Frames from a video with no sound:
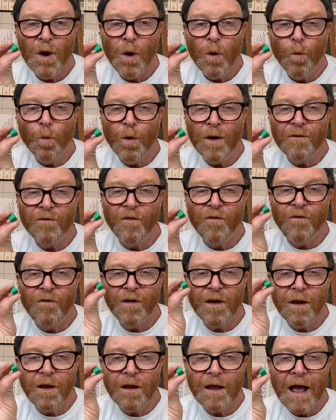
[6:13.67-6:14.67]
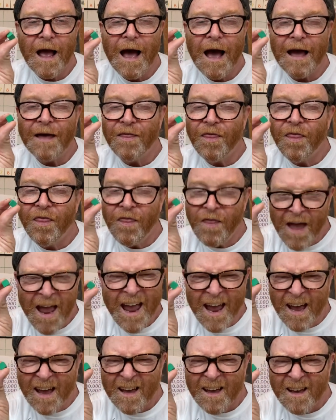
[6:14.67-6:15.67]
would fill, I
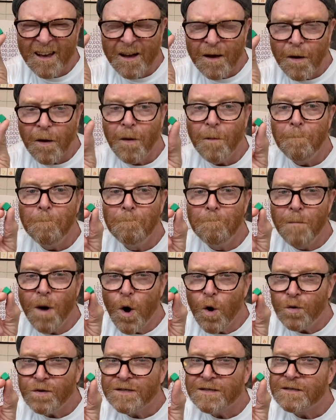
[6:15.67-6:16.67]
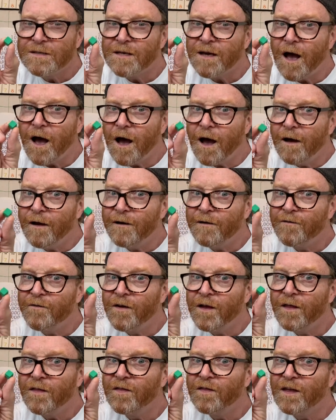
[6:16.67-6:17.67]
think, most
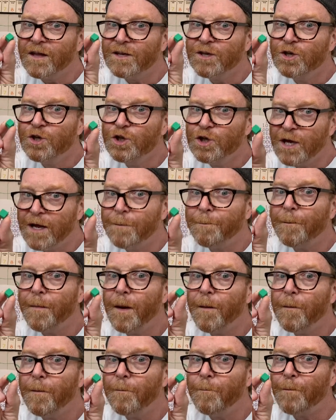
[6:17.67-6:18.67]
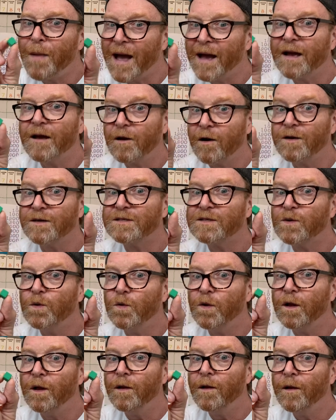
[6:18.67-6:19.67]
of the gym back at our
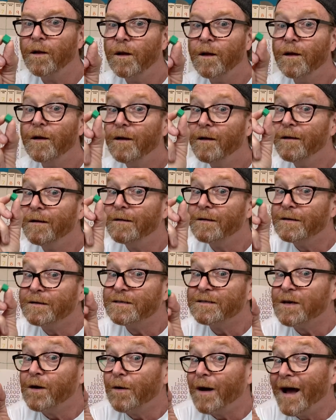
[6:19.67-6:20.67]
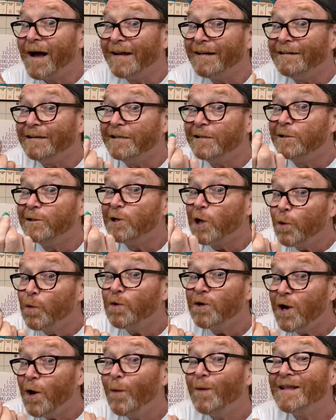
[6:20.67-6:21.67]
school. So I
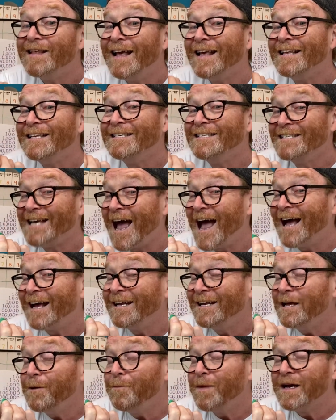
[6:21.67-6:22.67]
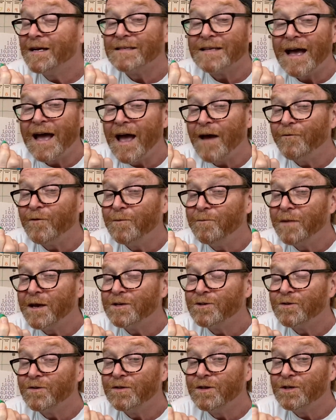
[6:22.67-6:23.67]
don't know it exactly because I haven't
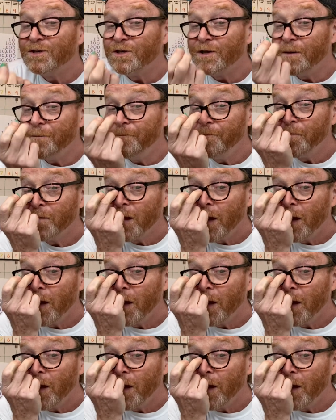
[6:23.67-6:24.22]
measured the gym,